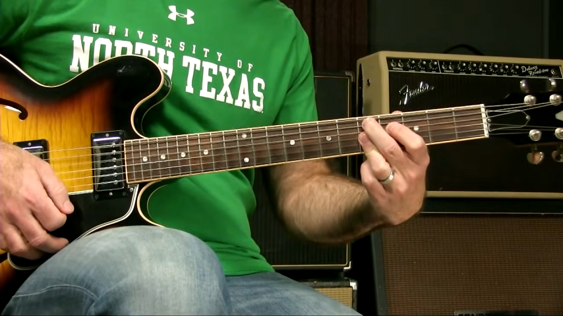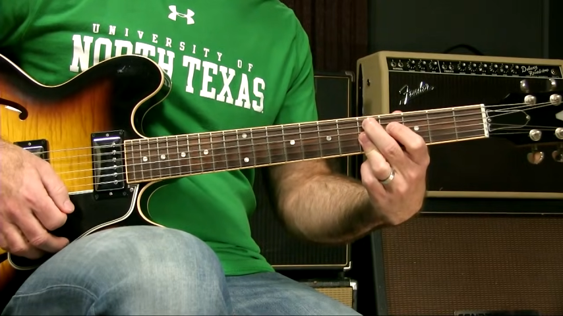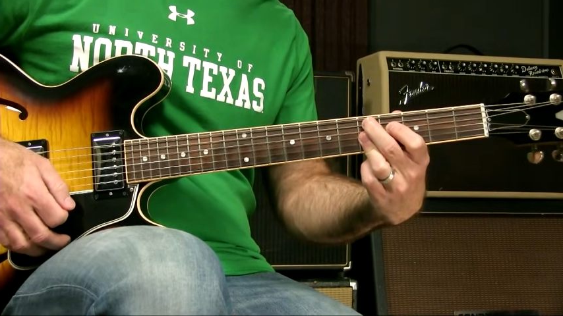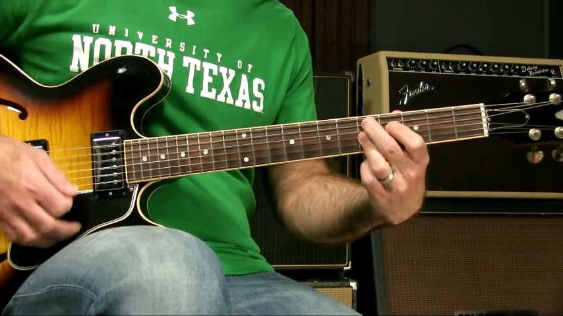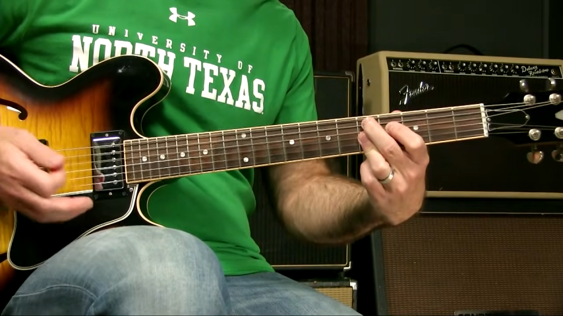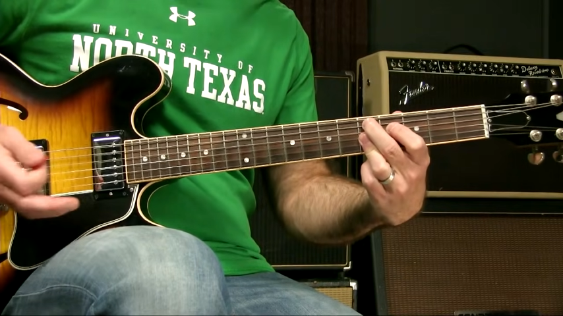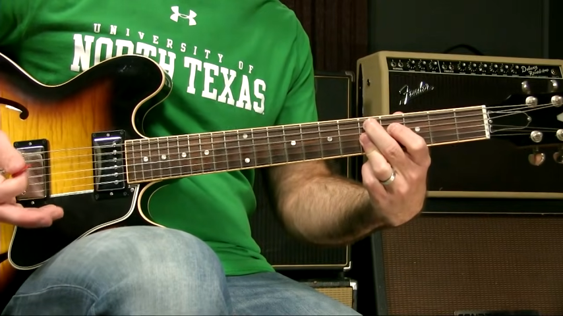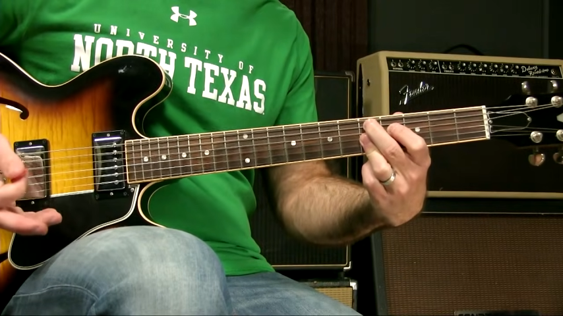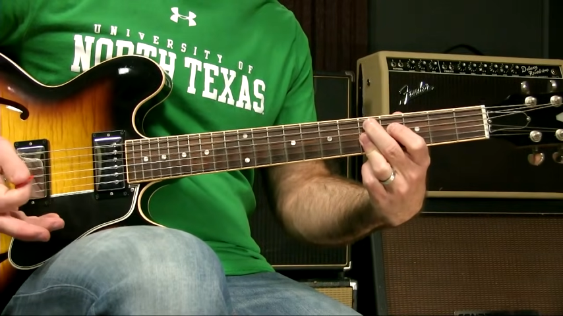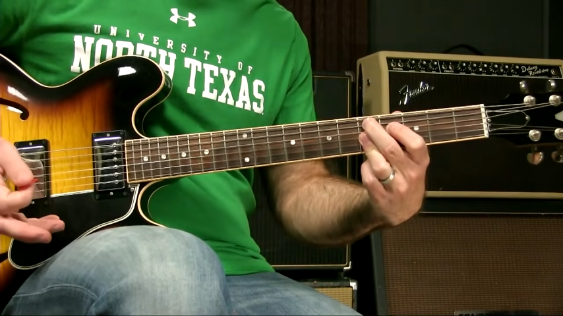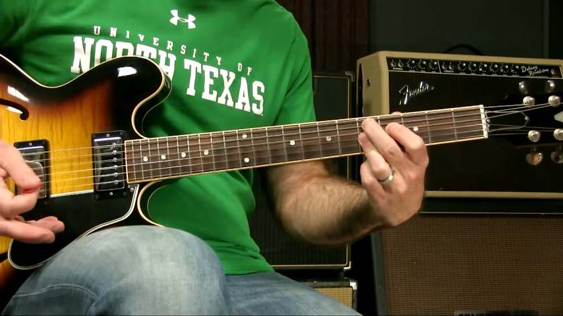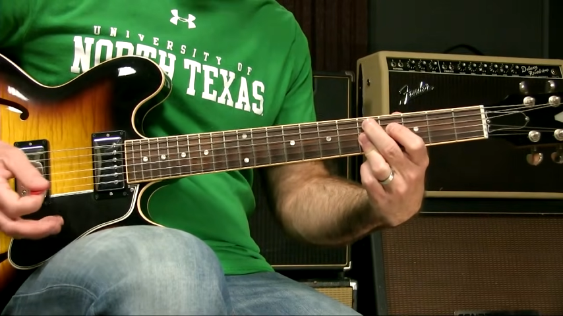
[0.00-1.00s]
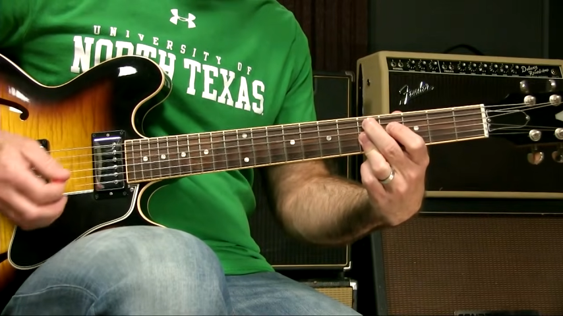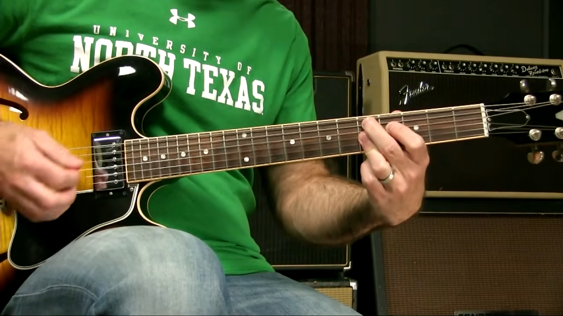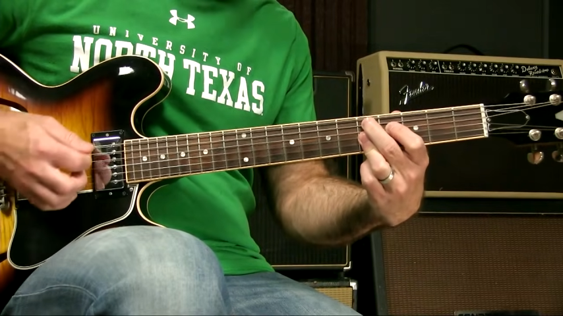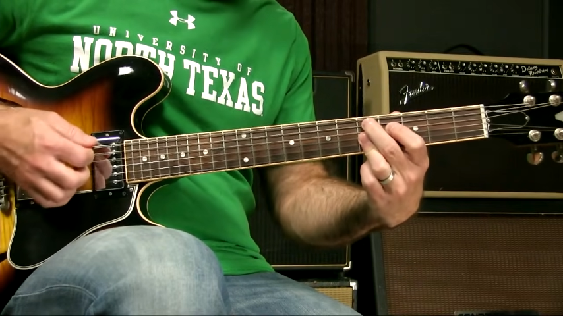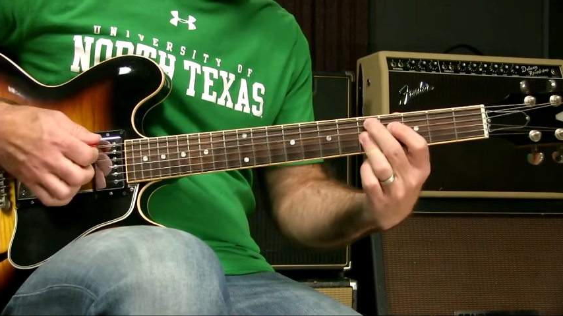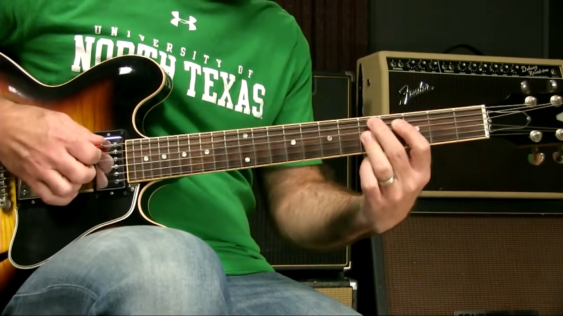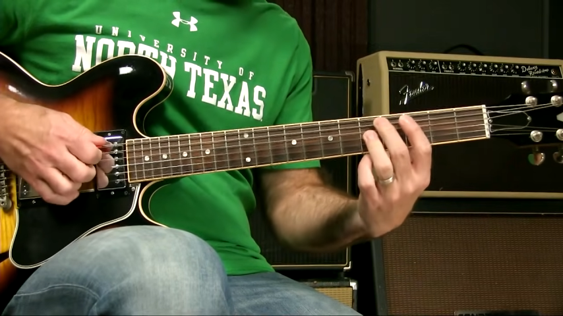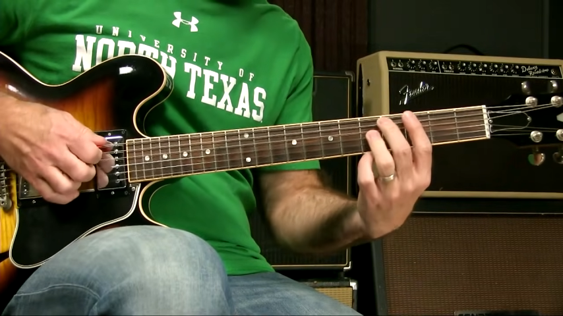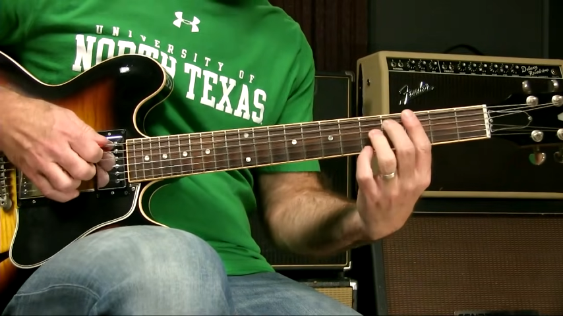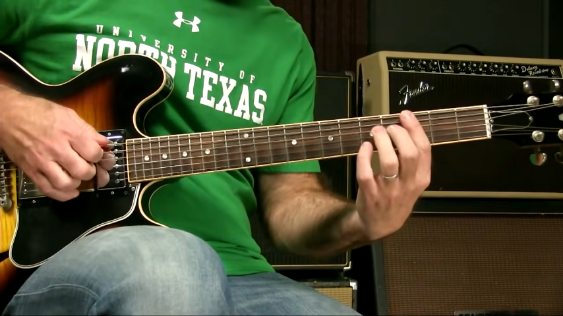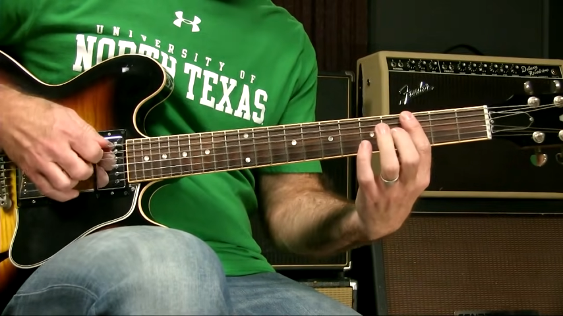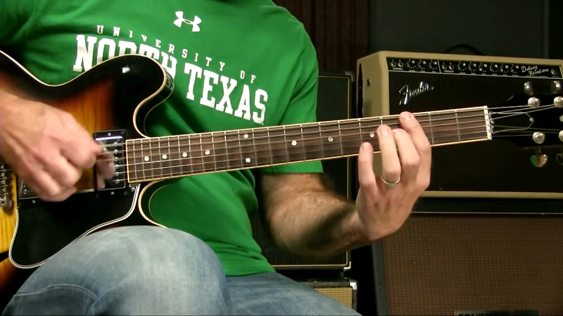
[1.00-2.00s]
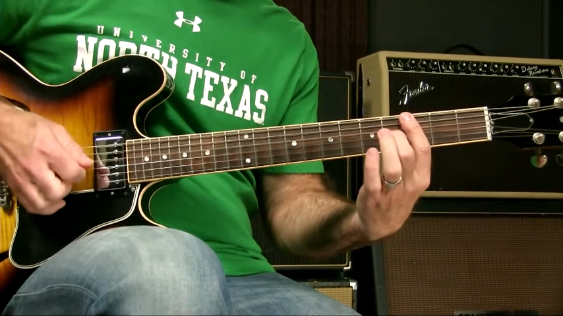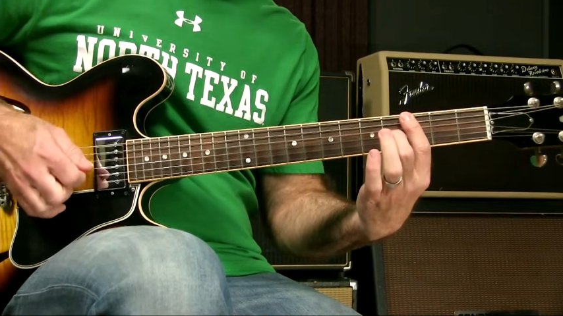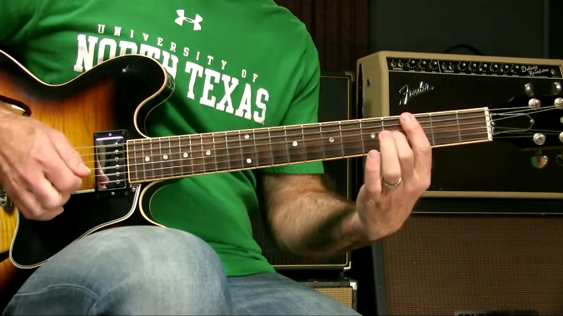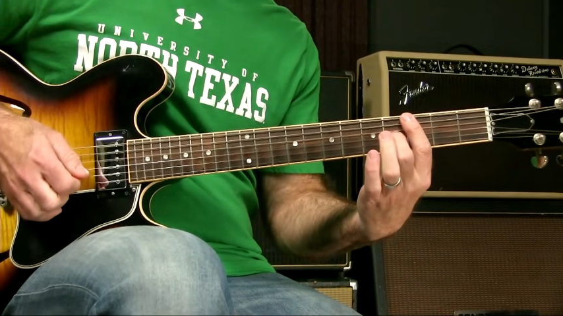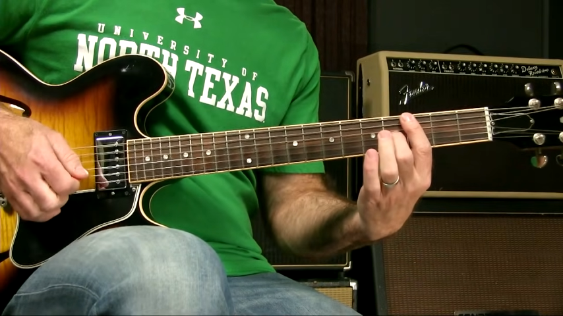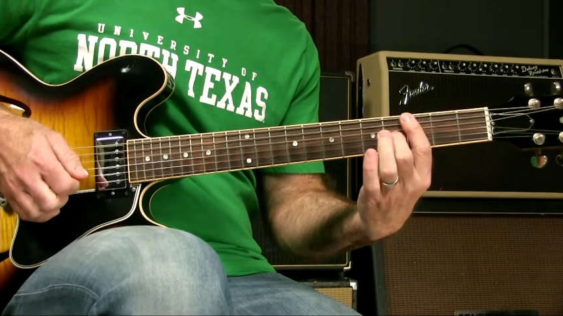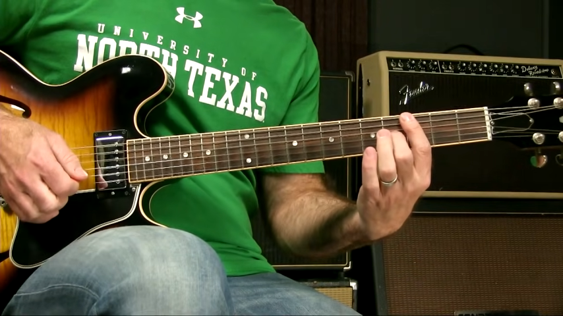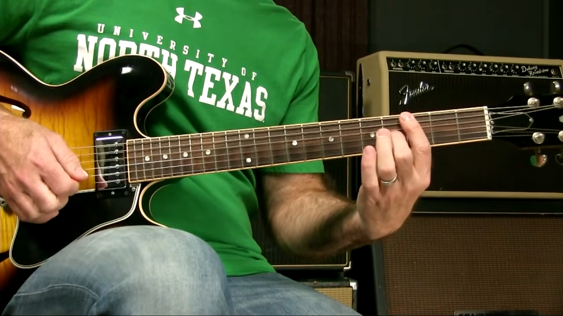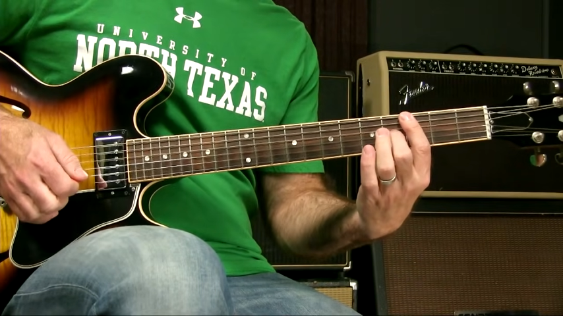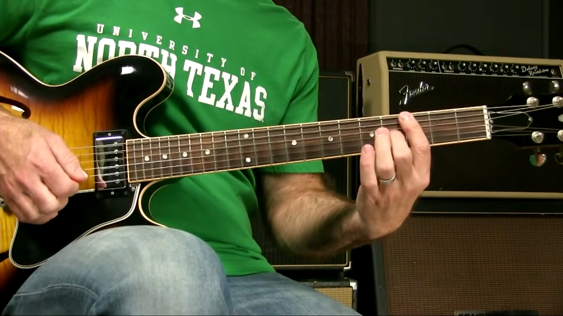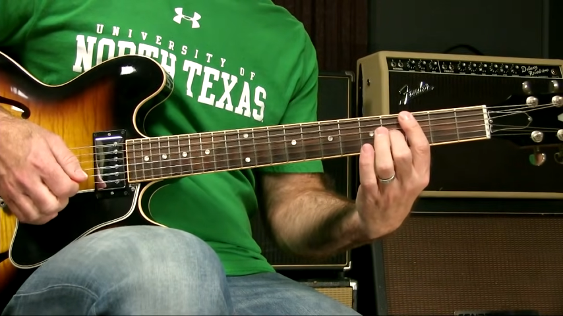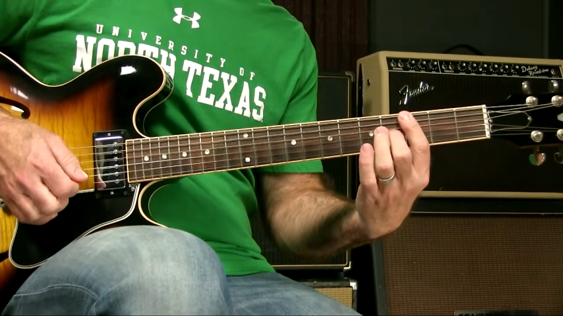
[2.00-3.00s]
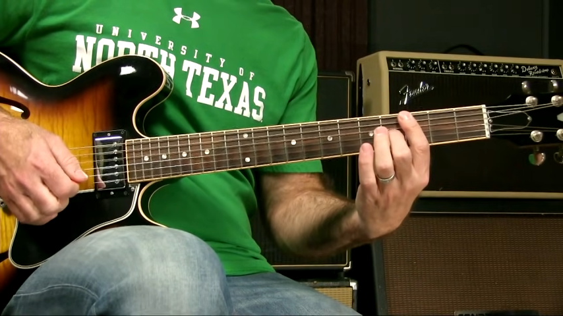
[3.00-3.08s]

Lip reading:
[unreadable: no face in view]